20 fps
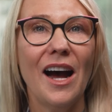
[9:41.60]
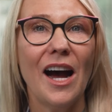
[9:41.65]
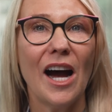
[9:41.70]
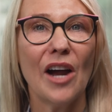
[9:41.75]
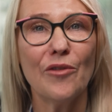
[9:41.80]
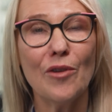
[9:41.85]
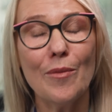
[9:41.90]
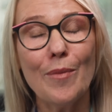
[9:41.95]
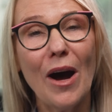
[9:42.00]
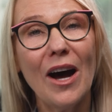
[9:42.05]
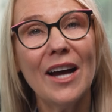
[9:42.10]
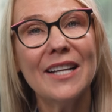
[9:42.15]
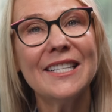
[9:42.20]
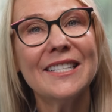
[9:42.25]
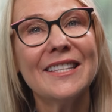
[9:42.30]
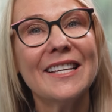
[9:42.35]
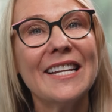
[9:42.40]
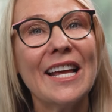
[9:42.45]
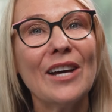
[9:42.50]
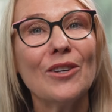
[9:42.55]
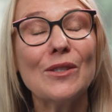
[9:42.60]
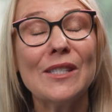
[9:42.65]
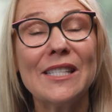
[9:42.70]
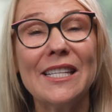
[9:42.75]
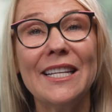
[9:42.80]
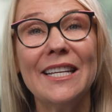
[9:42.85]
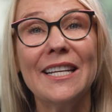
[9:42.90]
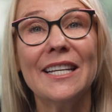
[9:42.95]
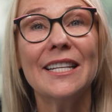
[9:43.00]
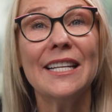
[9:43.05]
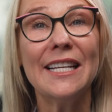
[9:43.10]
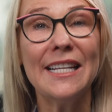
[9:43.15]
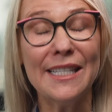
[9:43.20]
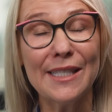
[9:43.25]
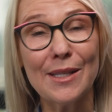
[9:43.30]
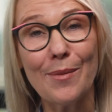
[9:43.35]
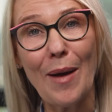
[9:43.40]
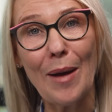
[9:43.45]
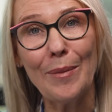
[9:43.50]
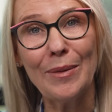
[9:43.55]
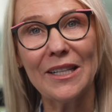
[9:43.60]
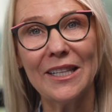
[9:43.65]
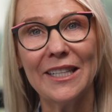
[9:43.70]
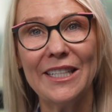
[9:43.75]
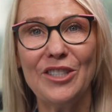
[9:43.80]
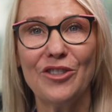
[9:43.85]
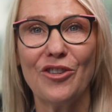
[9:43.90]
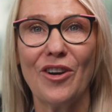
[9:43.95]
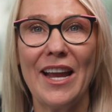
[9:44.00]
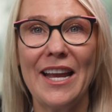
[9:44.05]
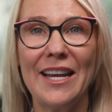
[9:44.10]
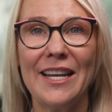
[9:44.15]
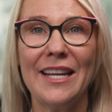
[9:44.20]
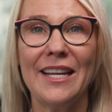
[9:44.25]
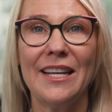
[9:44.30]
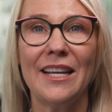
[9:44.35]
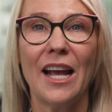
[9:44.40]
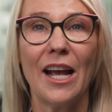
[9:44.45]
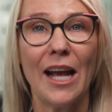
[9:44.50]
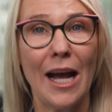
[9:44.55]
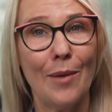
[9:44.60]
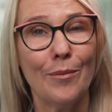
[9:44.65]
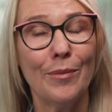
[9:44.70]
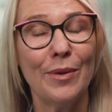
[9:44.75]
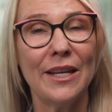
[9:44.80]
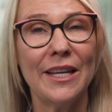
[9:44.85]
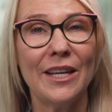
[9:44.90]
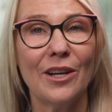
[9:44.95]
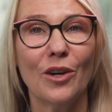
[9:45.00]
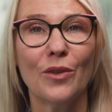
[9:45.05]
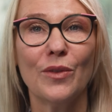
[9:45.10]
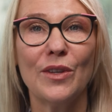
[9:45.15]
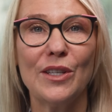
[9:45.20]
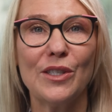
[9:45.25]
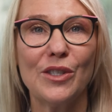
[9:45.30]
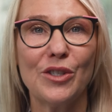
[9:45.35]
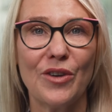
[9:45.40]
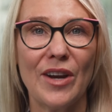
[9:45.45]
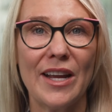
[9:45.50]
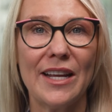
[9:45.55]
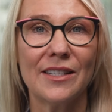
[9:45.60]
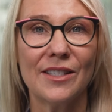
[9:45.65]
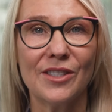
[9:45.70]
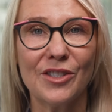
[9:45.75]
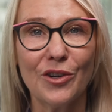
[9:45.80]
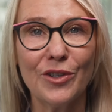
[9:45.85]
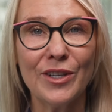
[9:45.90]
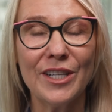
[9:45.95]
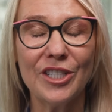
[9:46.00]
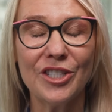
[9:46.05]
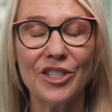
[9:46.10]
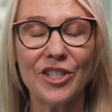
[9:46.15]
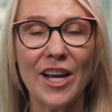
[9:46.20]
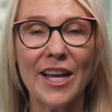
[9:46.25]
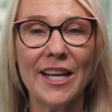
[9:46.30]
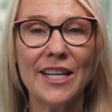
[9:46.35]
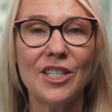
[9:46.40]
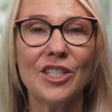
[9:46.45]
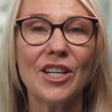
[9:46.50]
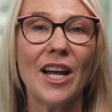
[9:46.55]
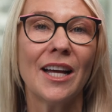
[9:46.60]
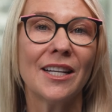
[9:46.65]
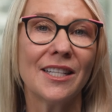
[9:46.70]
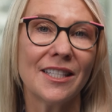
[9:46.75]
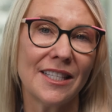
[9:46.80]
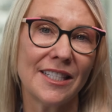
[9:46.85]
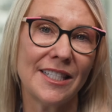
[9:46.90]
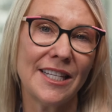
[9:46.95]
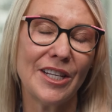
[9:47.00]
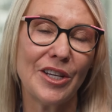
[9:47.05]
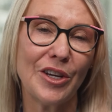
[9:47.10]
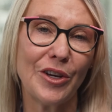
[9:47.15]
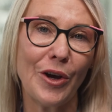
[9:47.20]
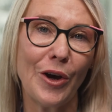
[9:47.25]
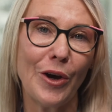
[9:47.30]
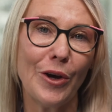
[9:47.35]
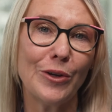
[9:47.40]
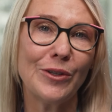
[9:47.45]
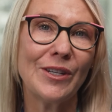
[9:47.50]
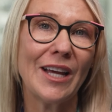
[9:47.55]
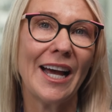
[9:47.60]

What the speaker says: A reminder that Alcidion is a publicly trading company on the Australian Stock Exchange under the ticker code